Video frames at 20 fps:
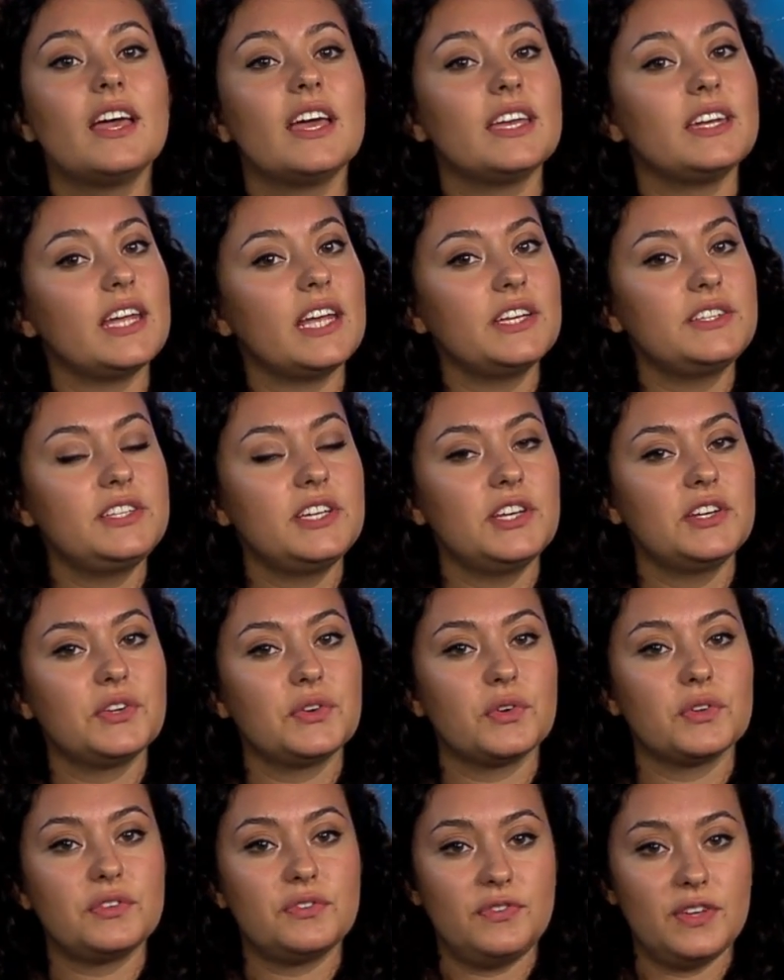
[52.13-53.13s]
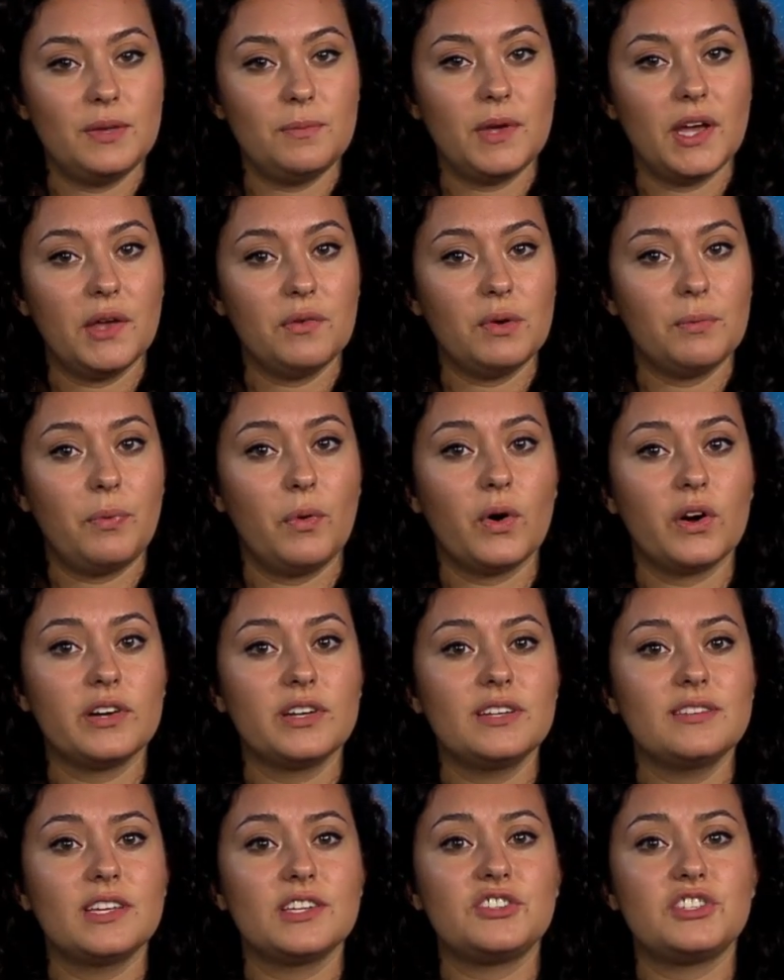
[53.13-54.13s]
An 18-year-old female
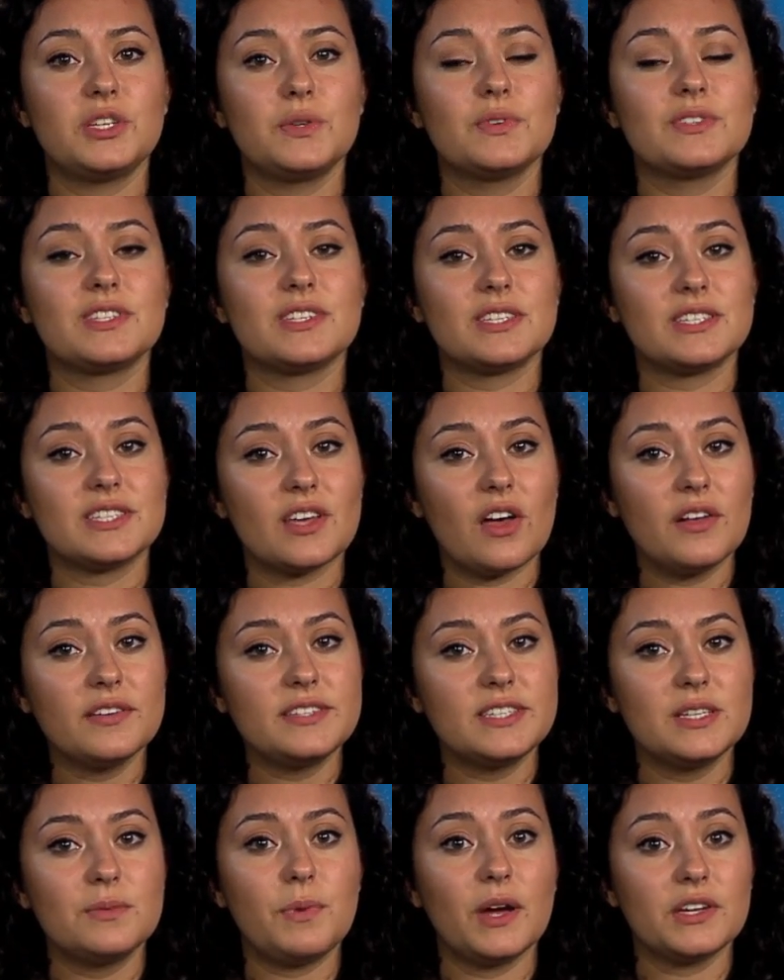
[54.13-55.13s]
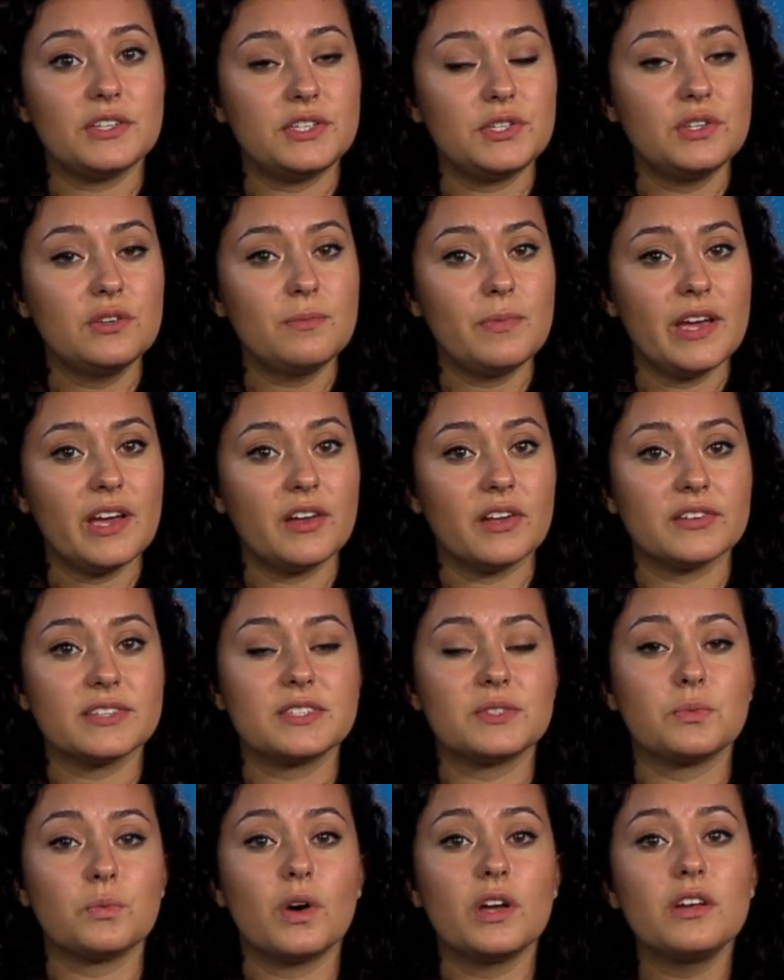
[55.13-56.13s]
reported that she was assaulted by two
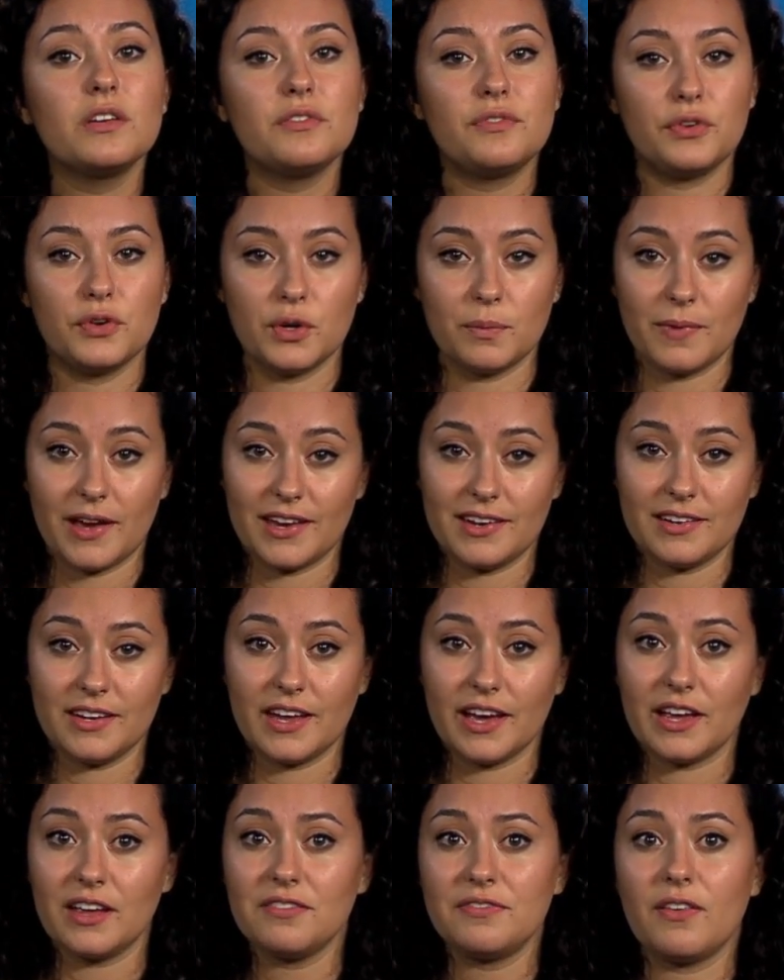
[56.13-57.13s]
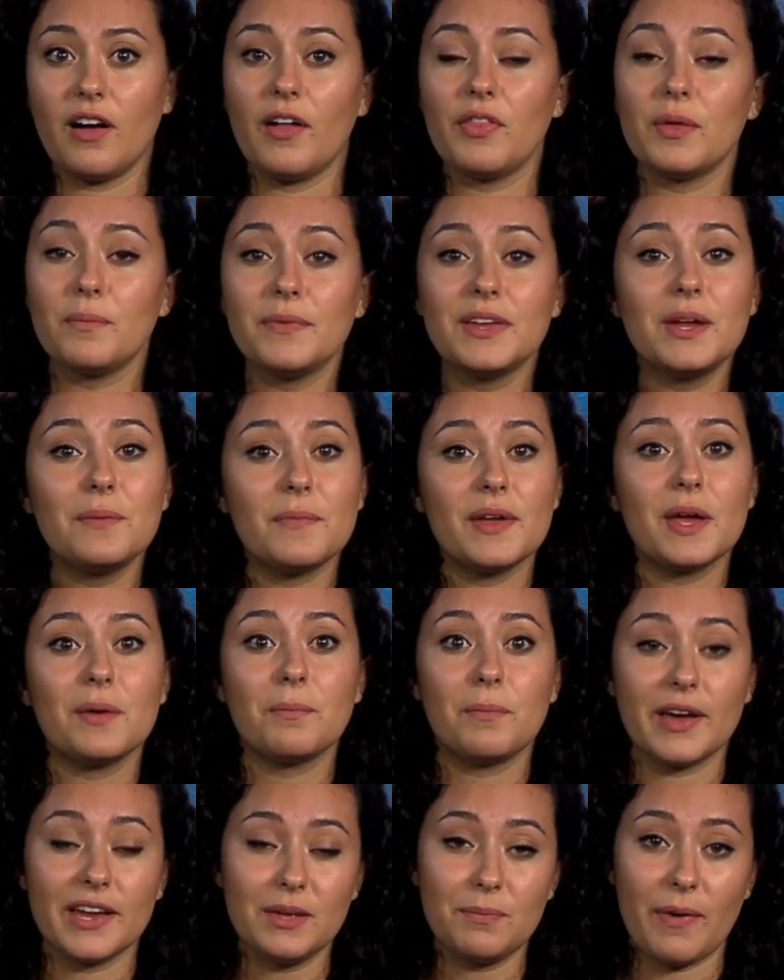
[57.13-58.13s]
males, one of whom had a knife, on the
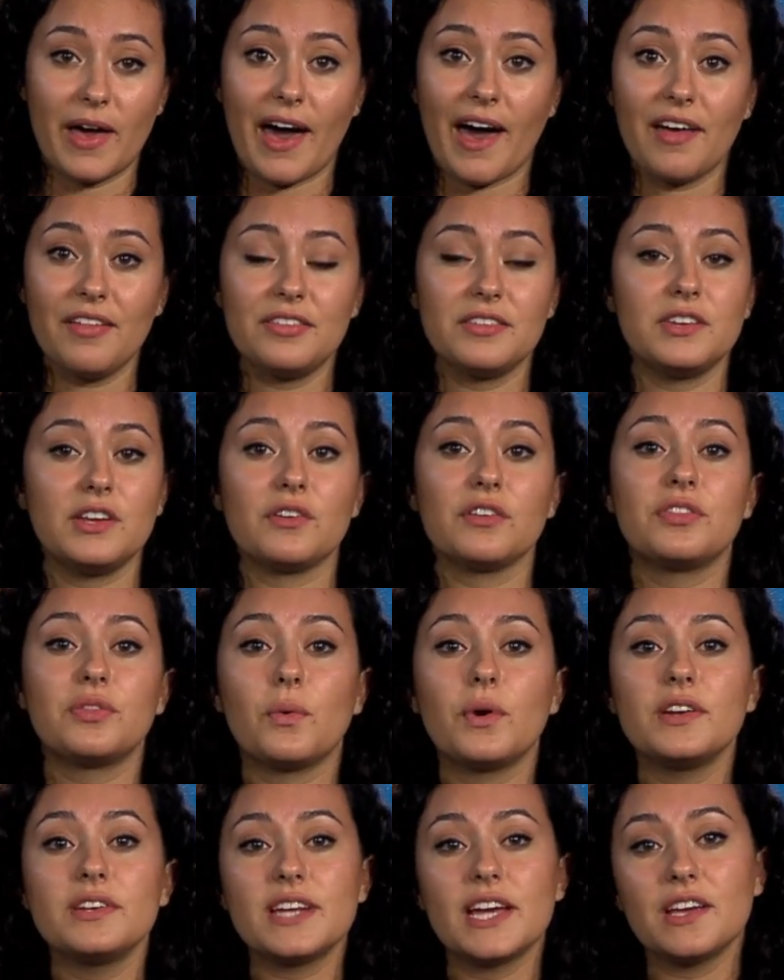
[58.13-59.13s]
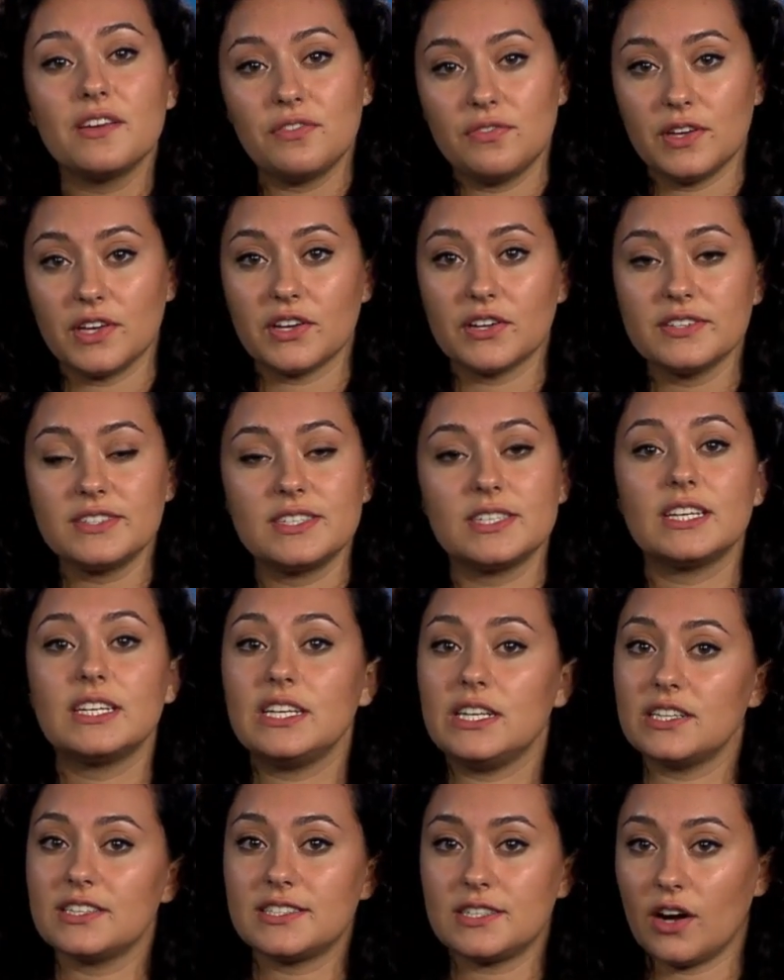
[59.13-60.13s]
Minuteman bike path near Thorndike Fields in
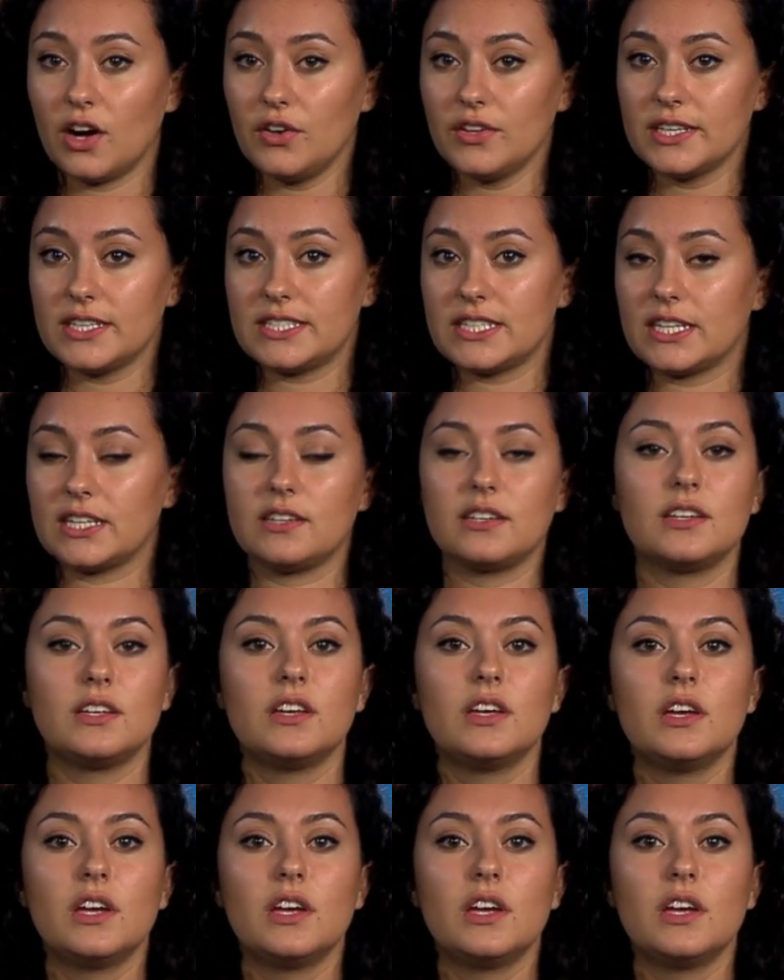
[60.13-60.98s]
East Arlington.